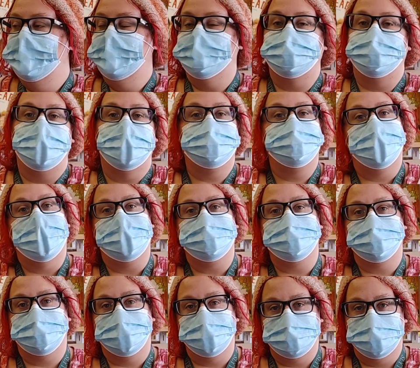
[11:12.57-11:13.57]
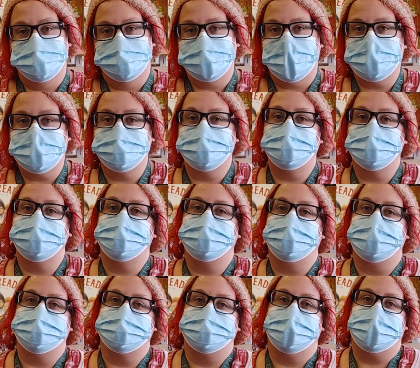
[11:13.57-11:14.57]
So if you have fans of Percy Jackson or
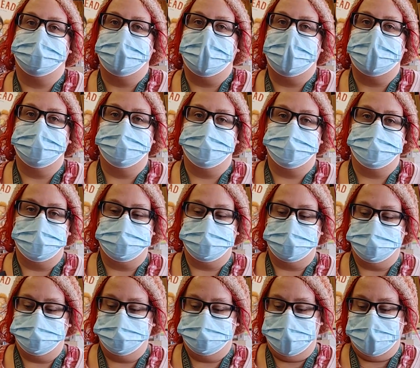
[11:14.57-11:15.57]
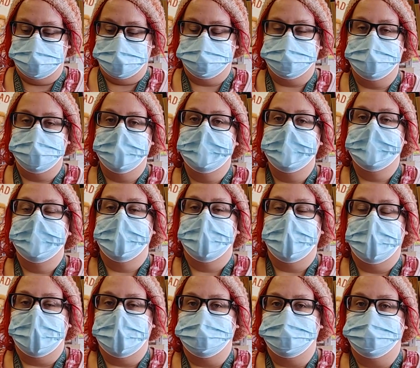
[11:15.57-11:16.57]
things like that, it's perfect for that.
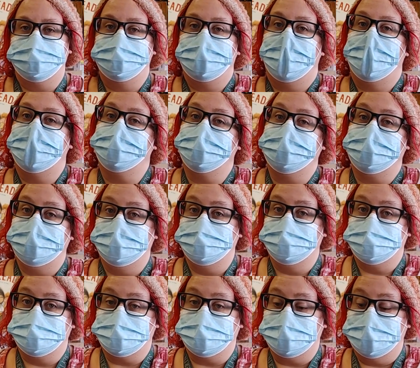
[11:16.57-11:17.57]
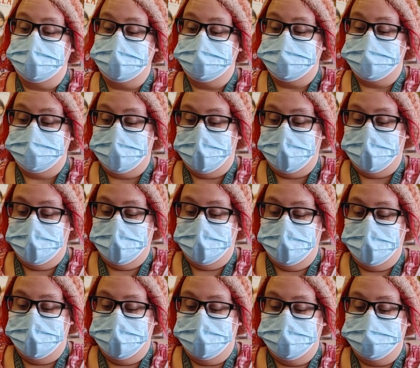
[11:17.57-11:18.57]
I really adore it.
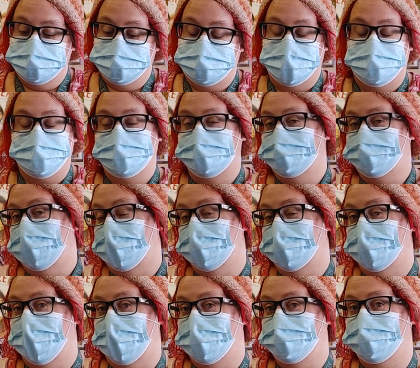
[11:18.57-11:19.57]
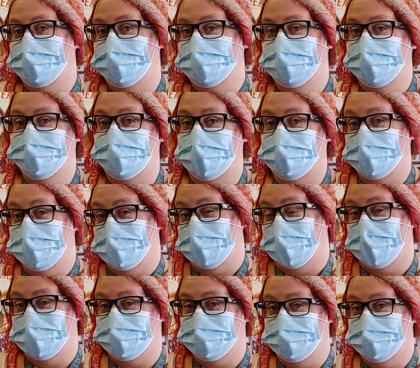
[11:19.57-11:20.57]
Definitely 10 and up. If you have any more
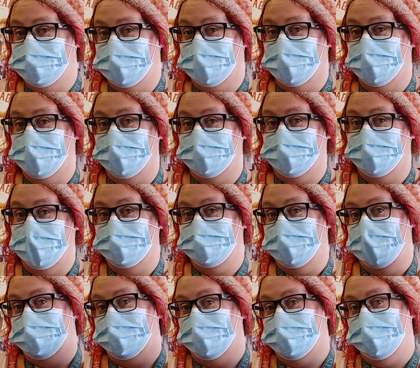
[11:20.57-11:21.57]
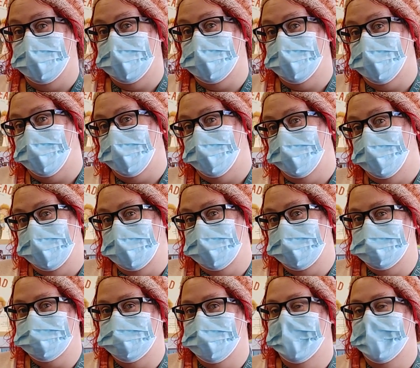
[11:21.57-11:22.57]
questions, you can always find me at Books Inc. in Laurel Village.